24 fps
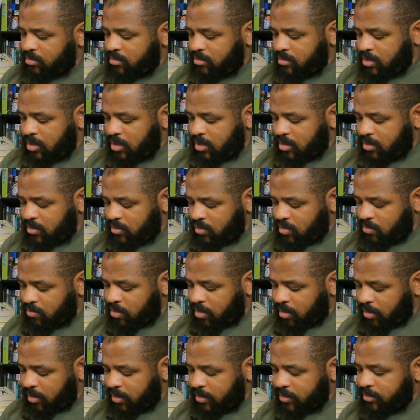yeah, no
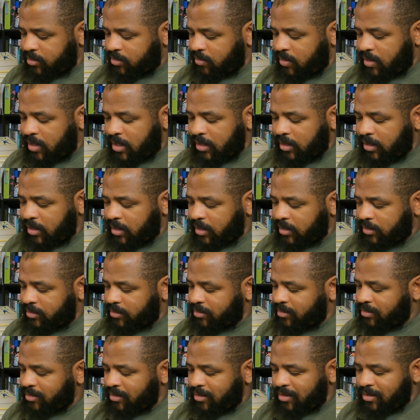markings, no
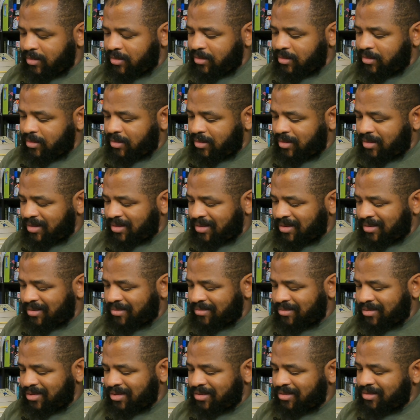highlights,
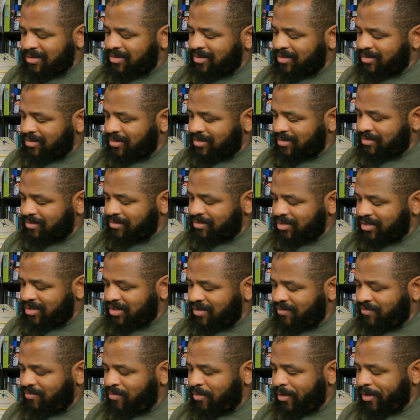just, you know, some
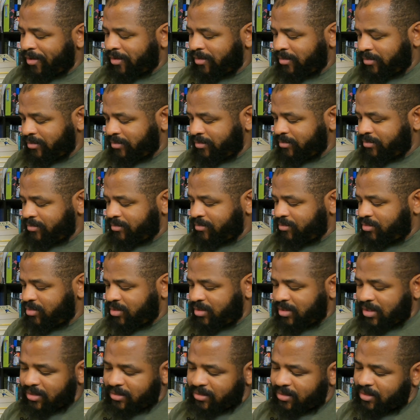shelf wear,
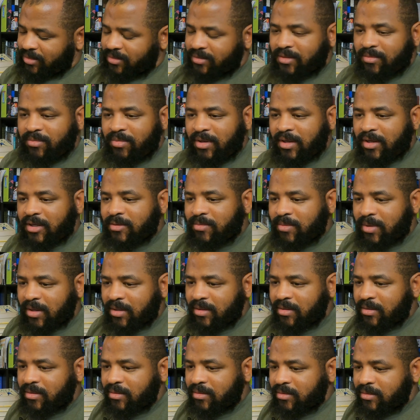but that's to be
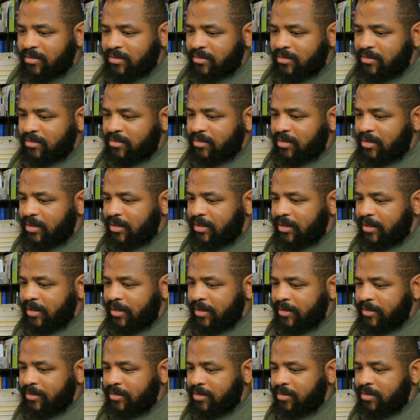expected.
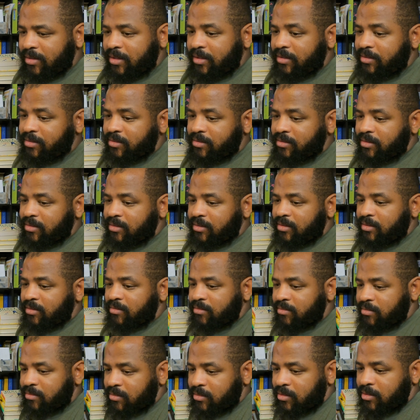So yeah, this is
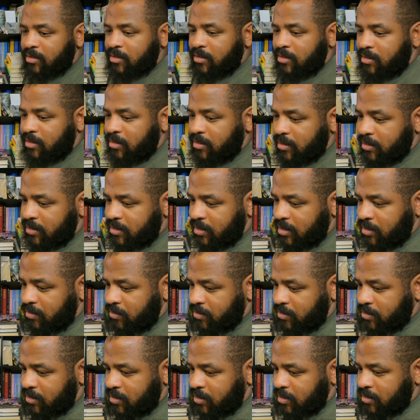let's see,
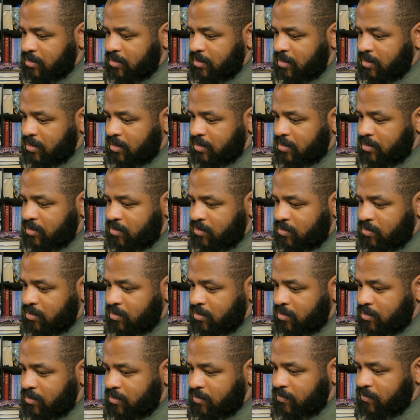was it
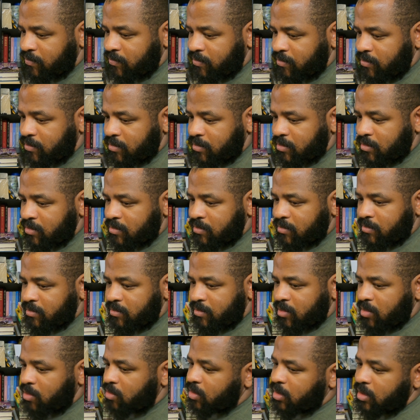12?
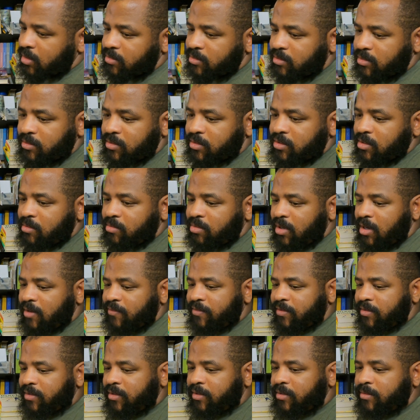Okay, so still
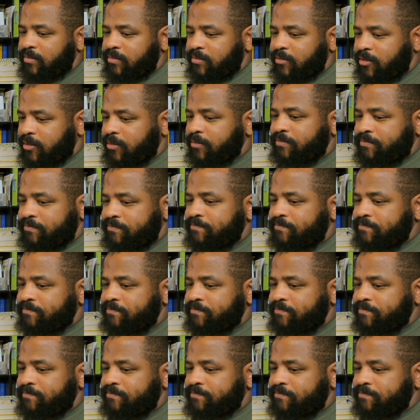profit there, so